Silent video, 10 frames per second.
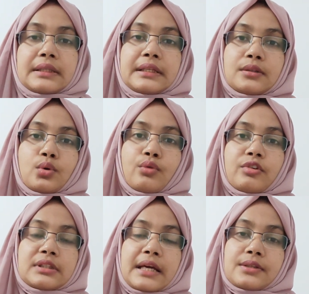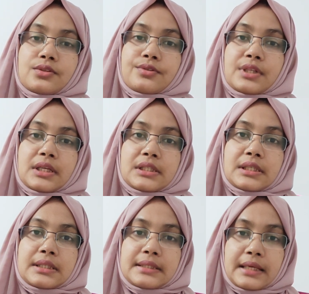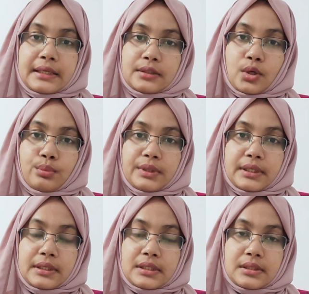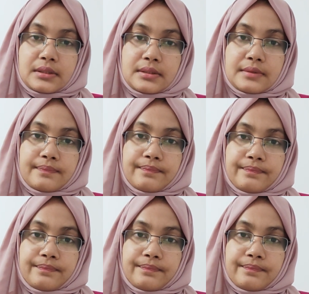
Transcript: Then go for the associations and complications.